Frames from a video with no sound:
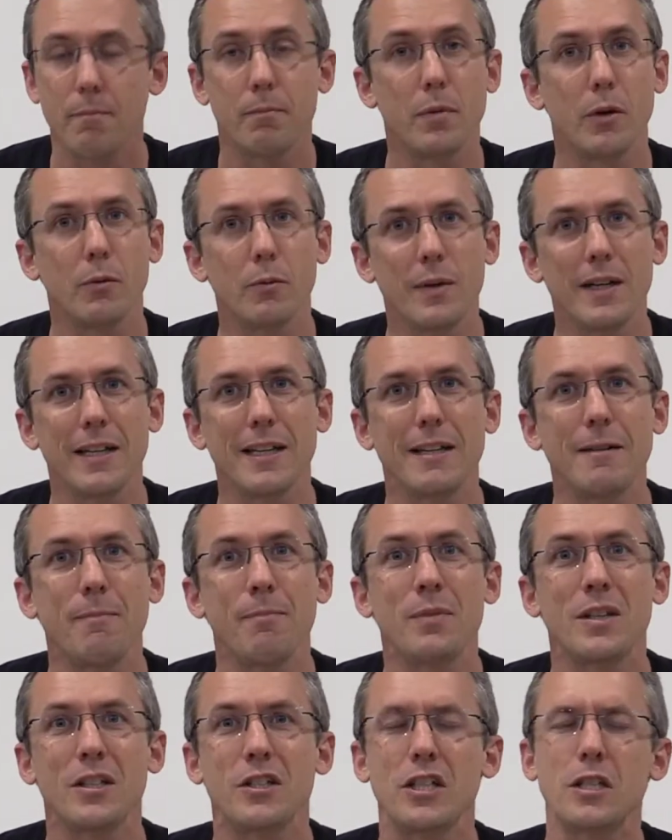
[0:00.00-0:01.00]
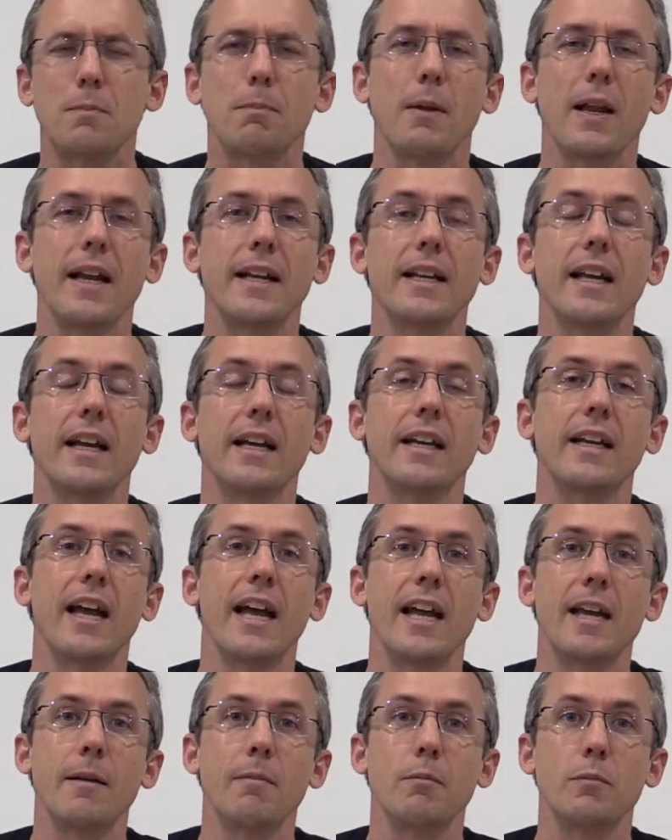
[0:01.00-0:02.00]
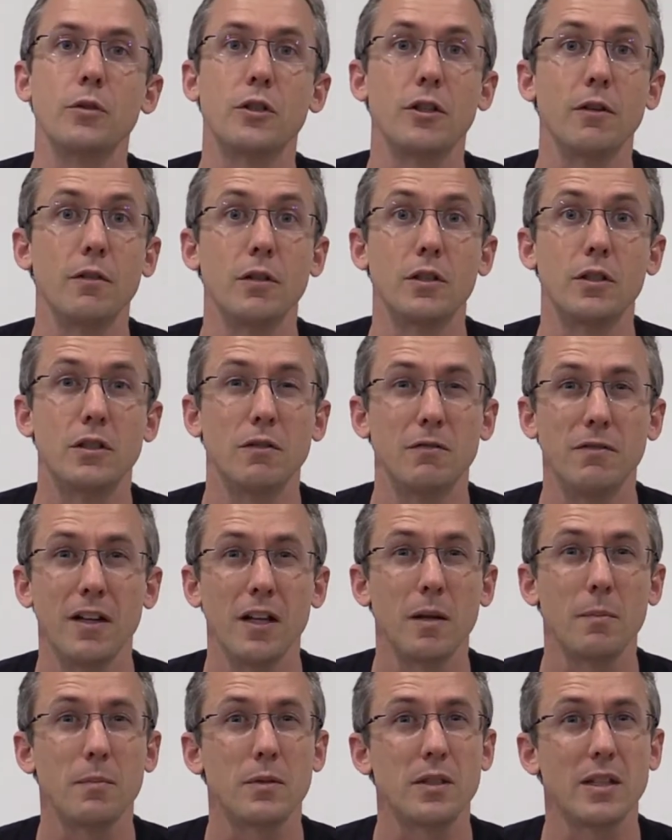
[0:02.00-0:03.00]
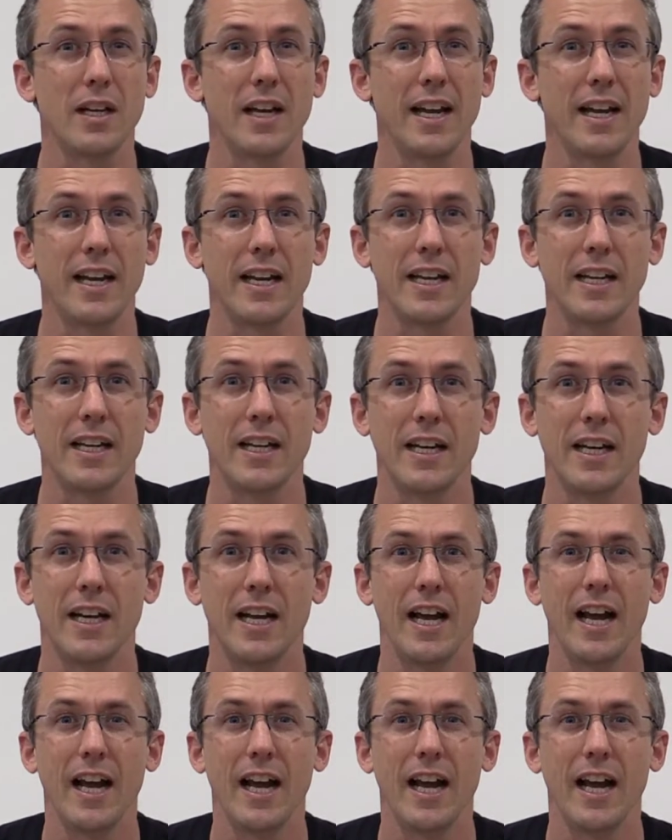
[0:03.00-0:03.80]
But really, just playing that game developed a